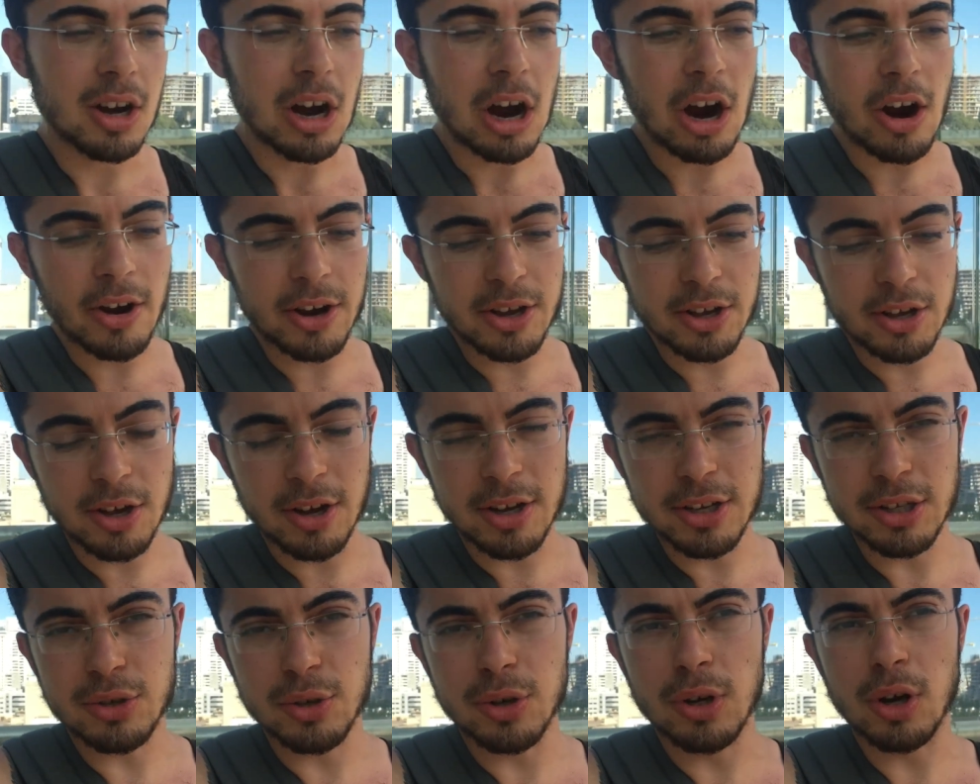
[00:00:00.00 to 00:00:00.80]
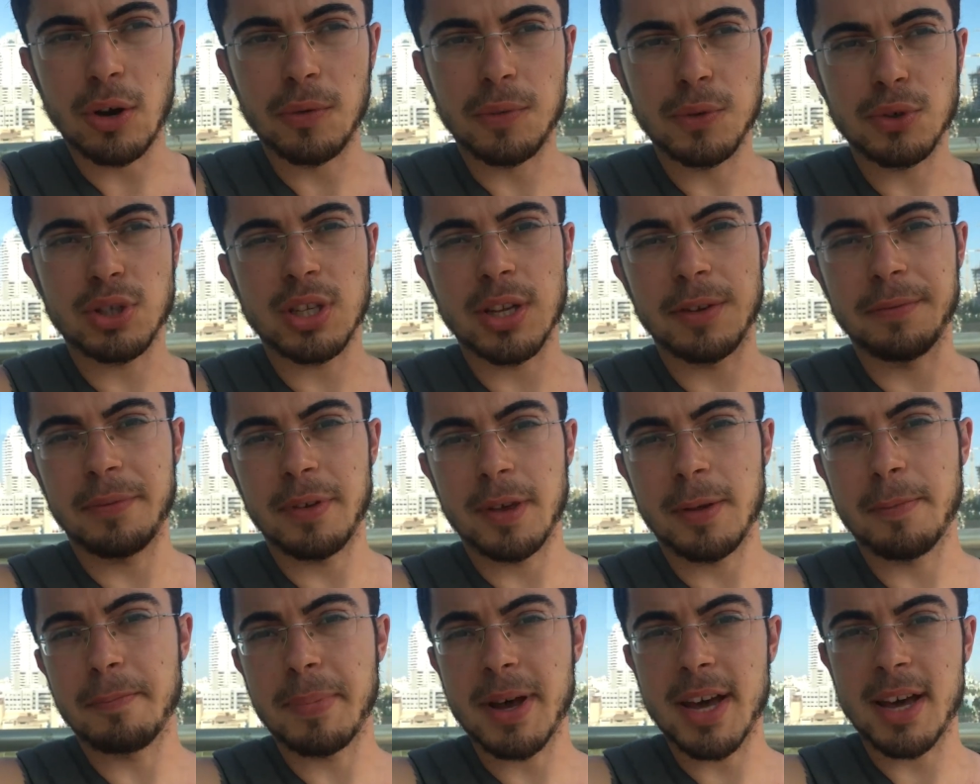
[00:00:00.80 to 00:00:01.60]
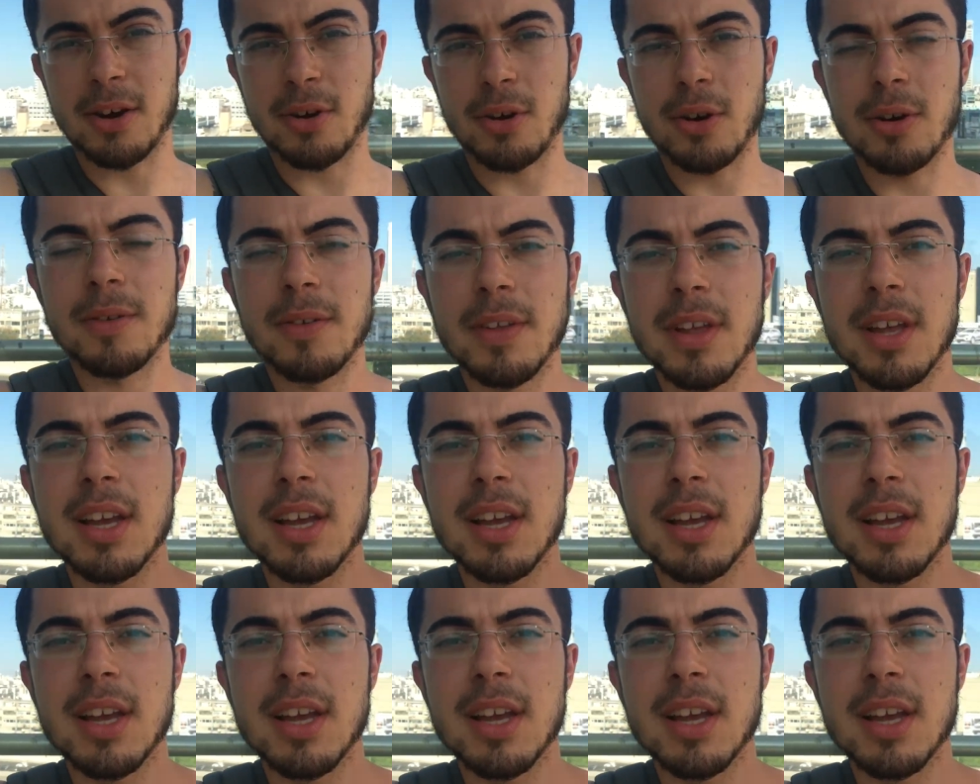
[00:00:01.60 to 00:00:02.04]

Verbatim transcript: Or are you going to go for something better?